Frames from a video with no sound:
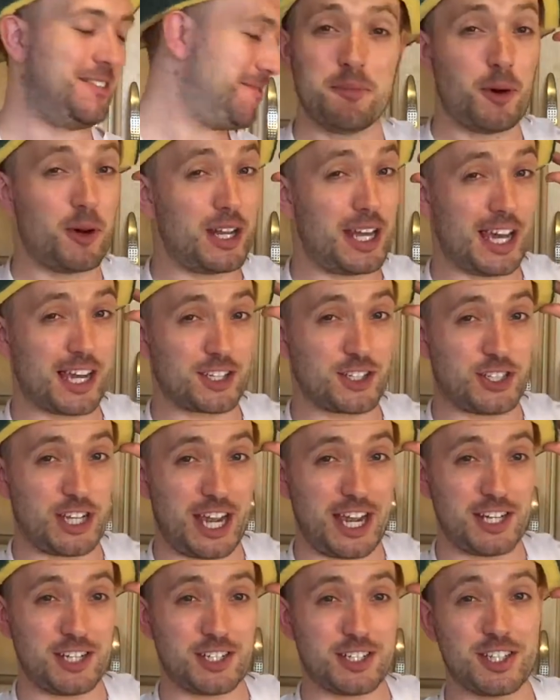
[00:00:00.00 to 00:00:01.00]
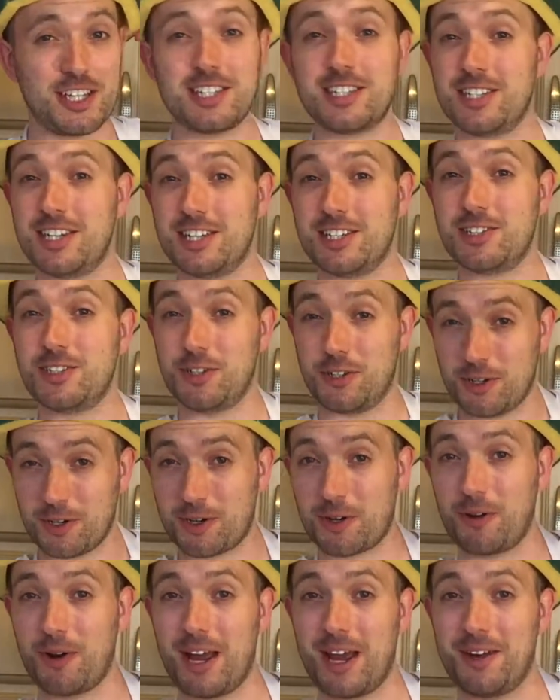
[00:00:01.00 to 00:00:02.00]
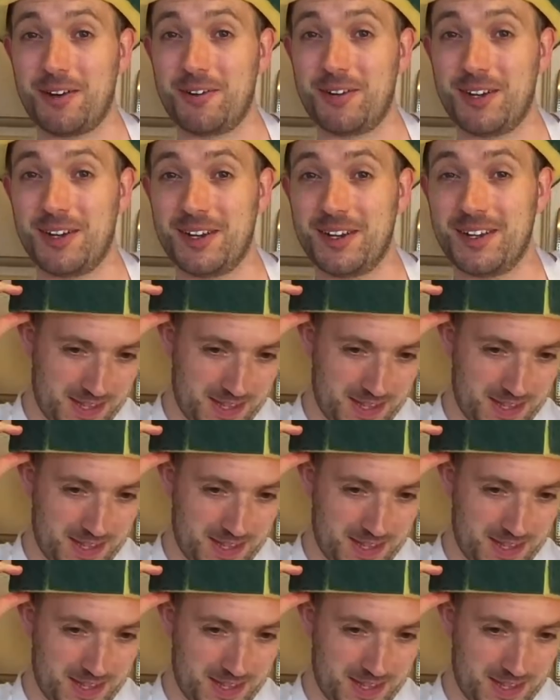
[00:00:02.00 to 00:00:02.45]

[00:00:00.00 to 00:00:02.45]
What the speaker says: MonetXChange, this is your crown.